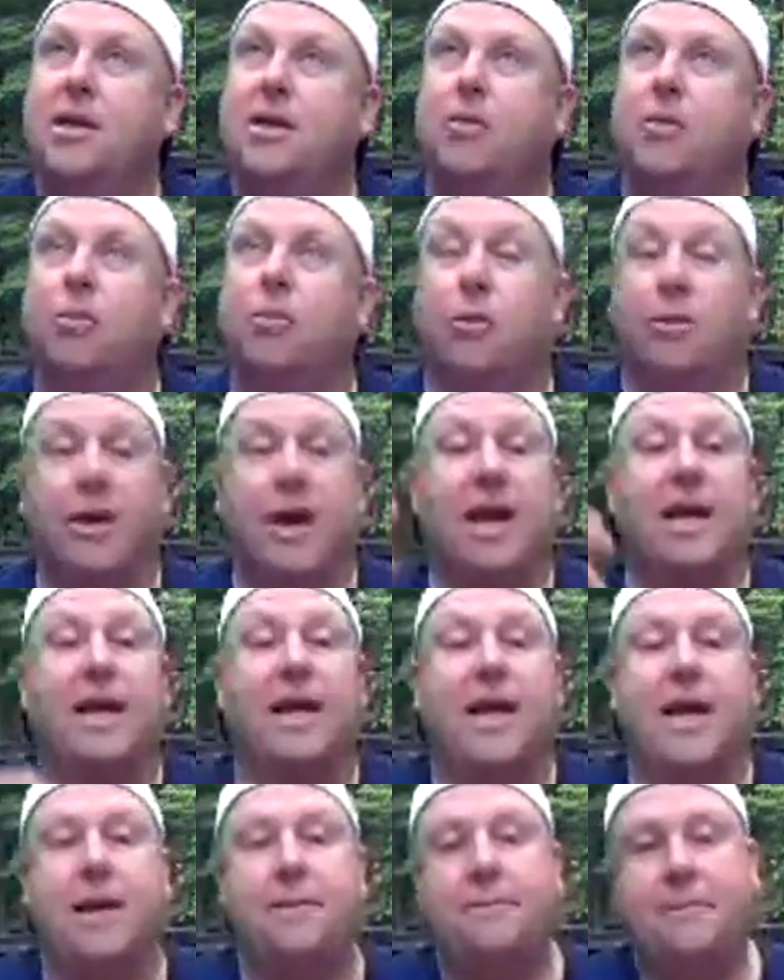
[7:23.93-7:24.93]

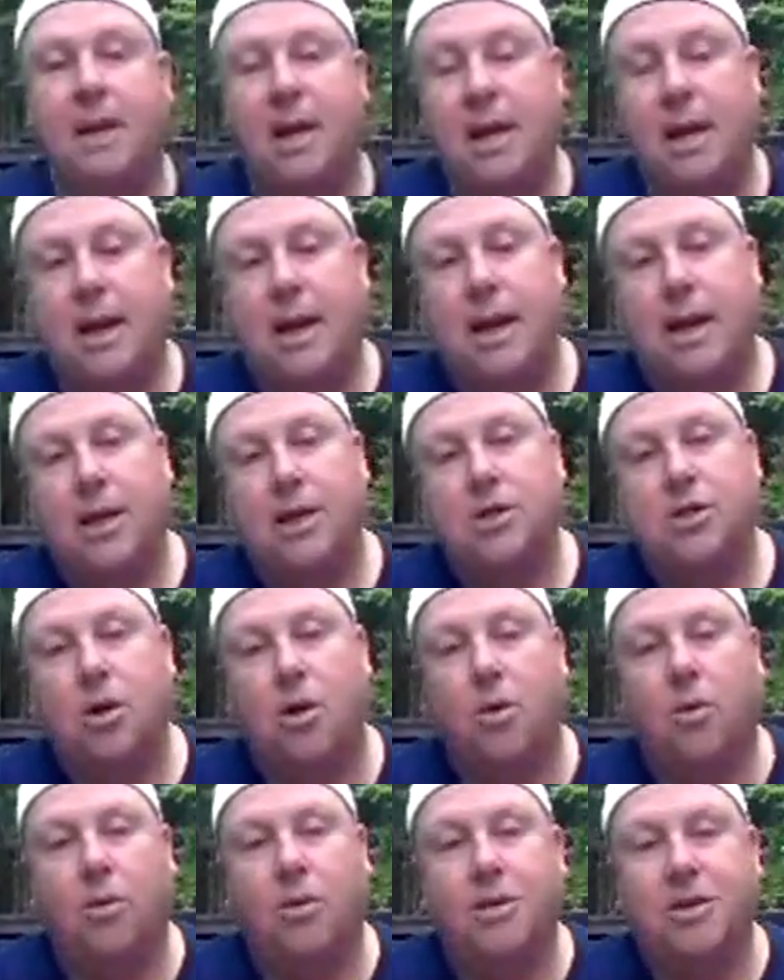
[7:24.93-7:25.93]
98.
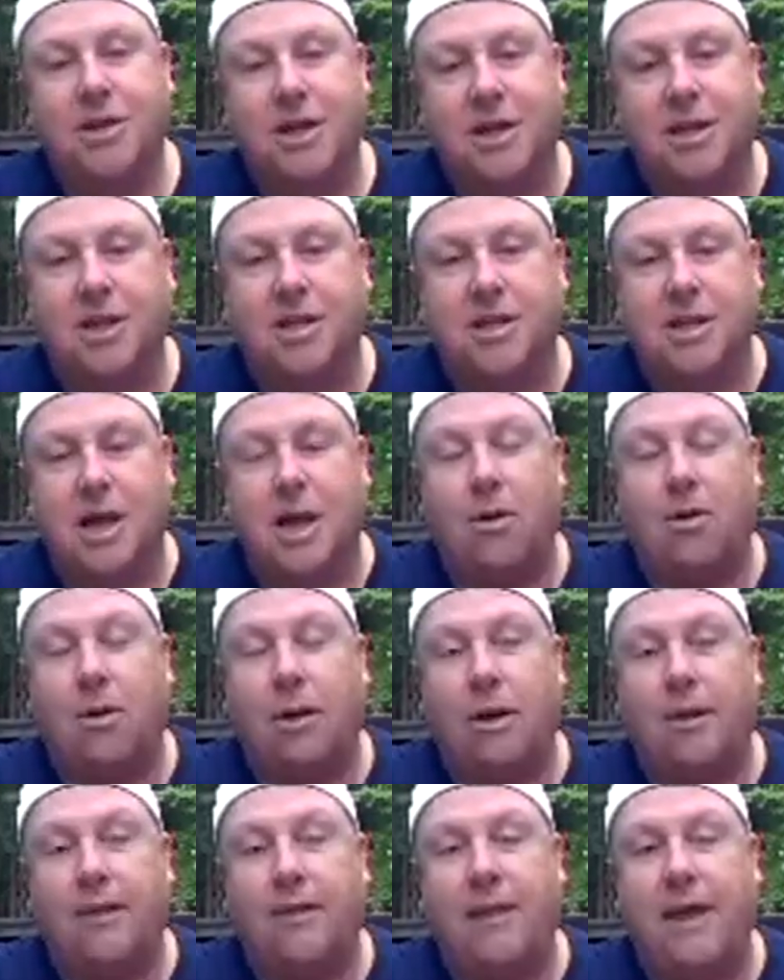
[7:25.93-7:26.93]
So check this out.
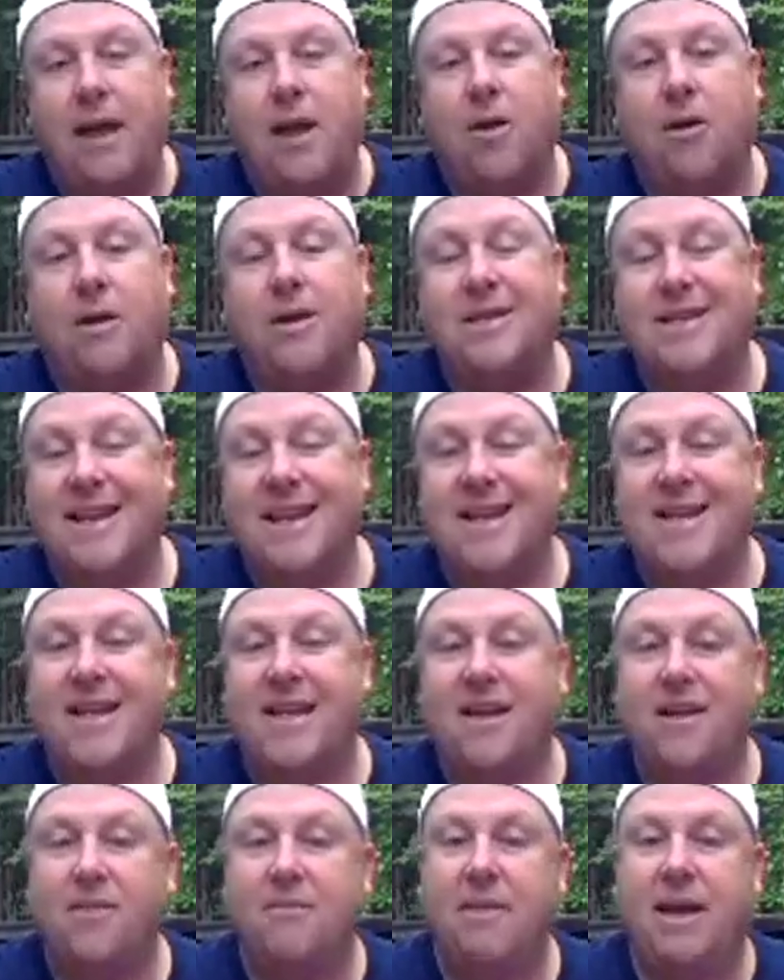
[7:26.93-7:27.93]
They are
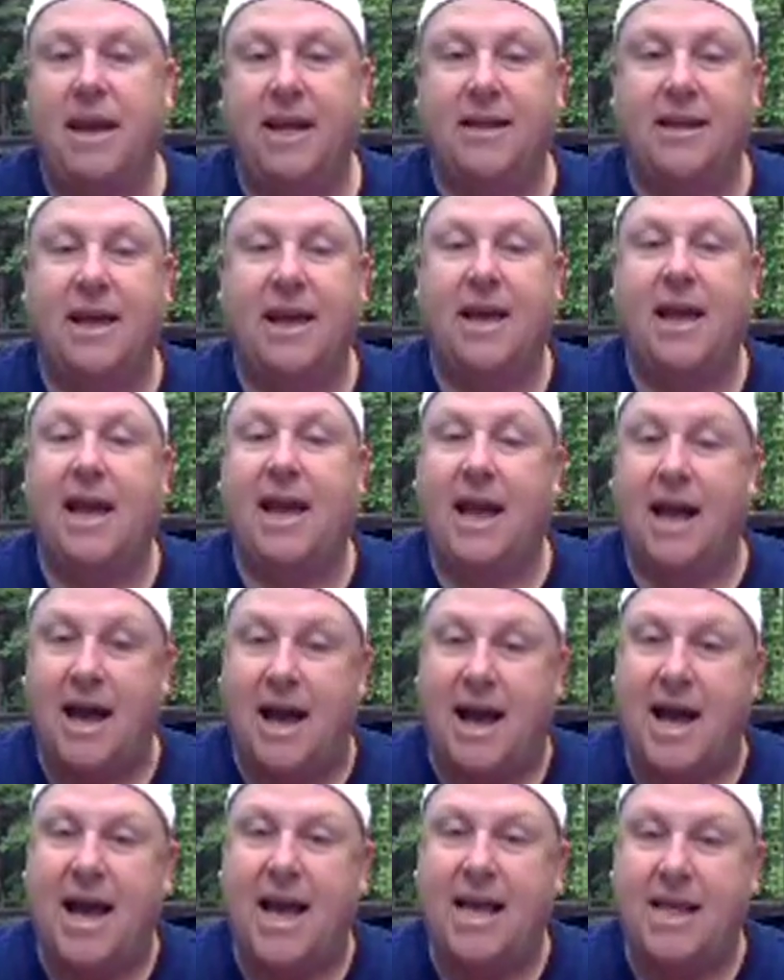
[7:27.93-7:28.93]
intending to make that a
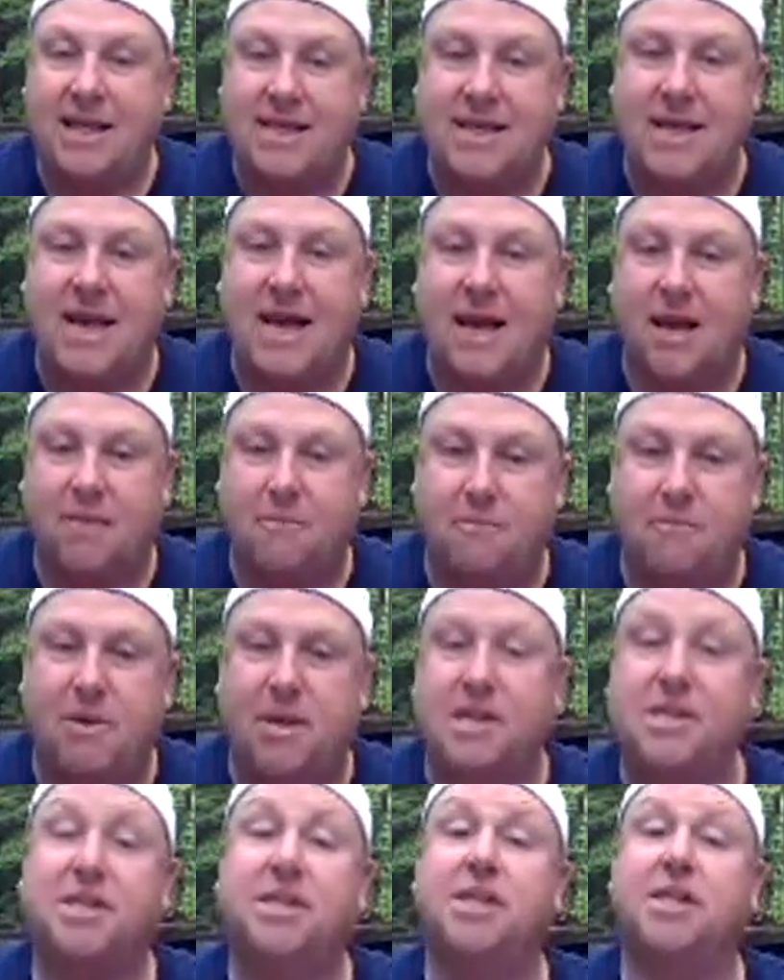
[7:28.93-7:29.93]
high-tech
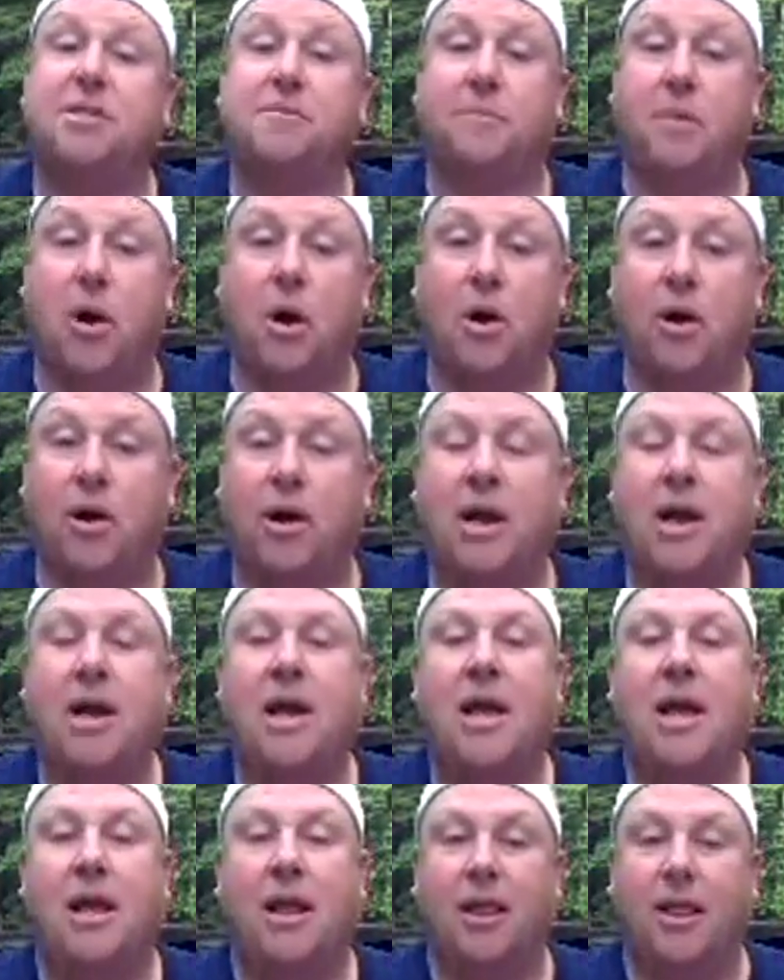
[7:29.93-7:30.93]
business park,
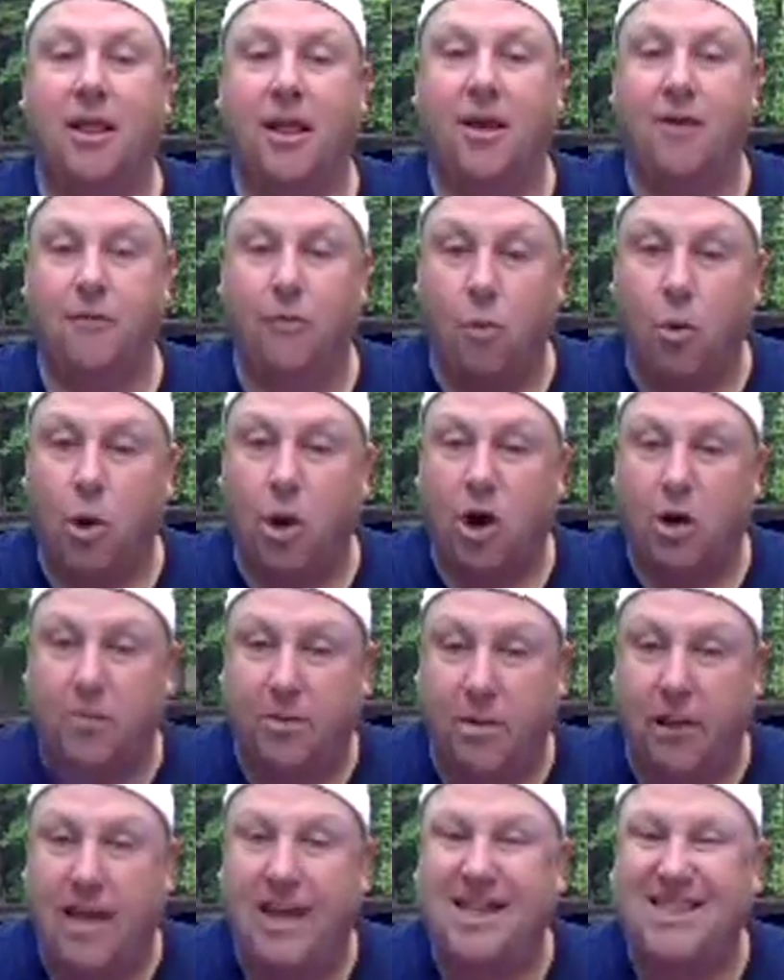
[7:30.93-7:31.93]
live, work,
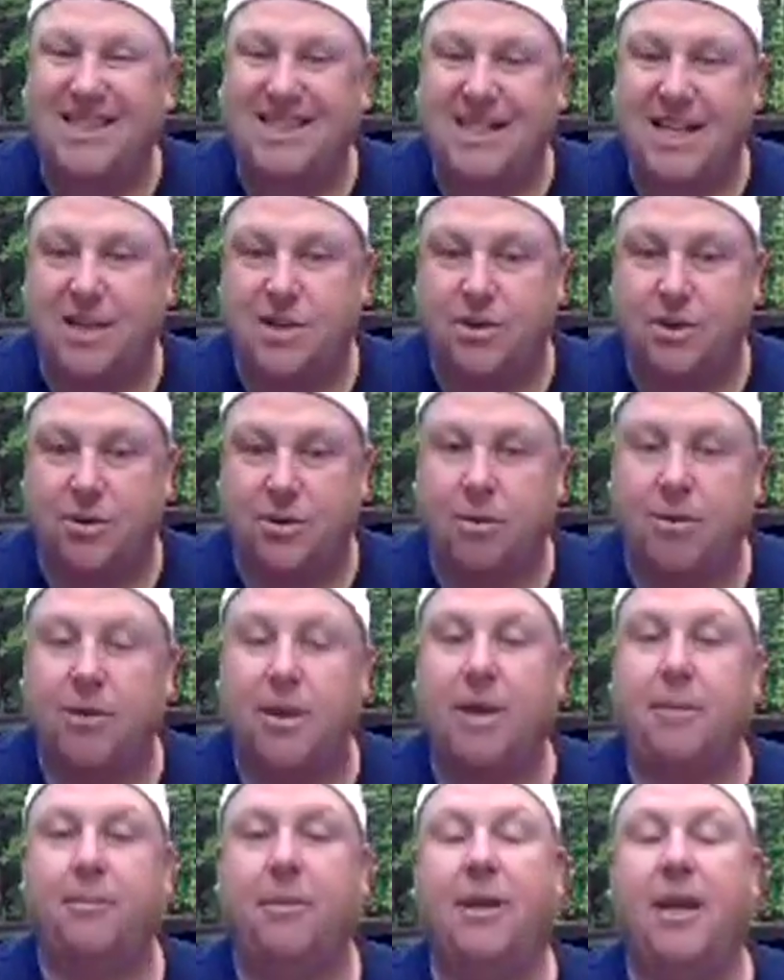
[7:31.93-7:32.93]
play center.
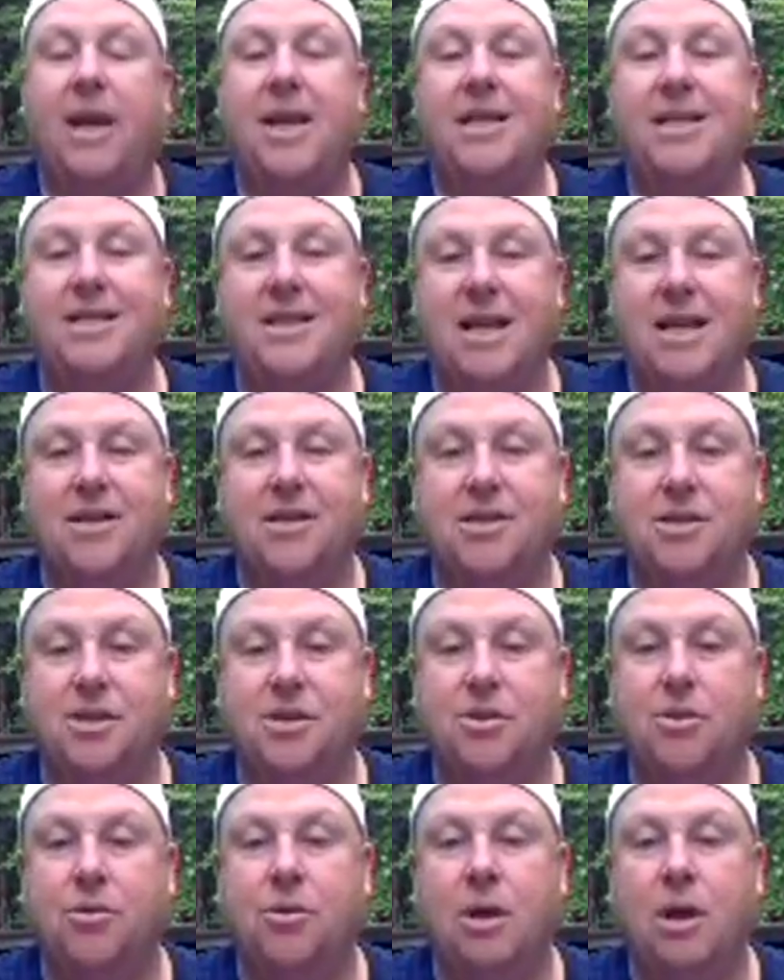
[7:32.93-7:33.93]
They intend
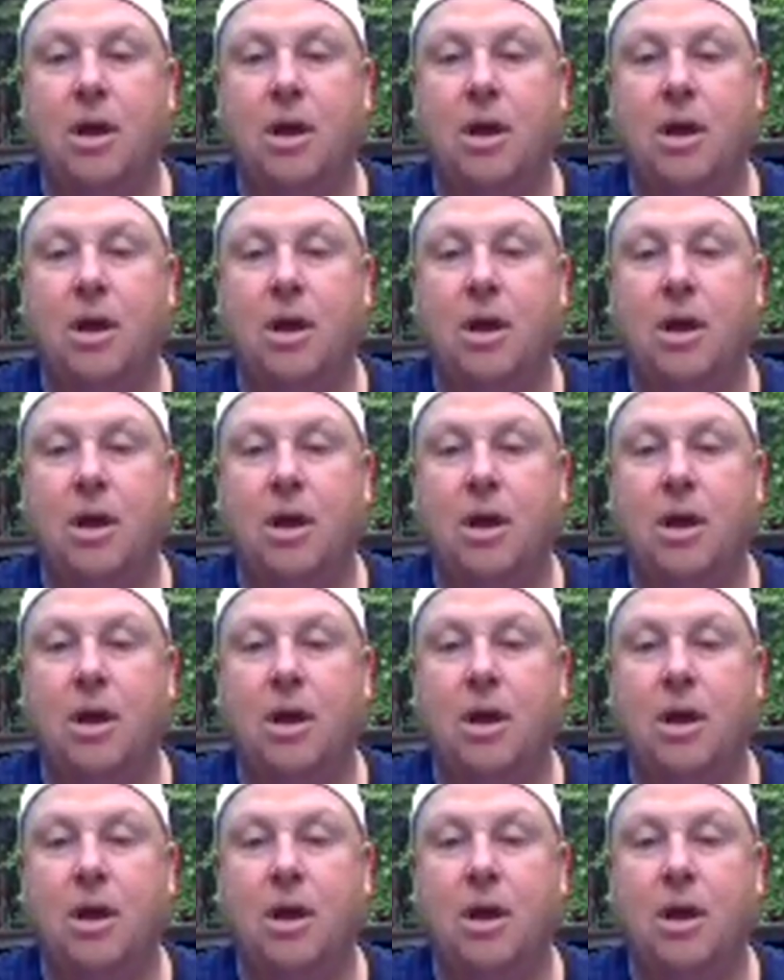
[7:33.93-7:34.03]
to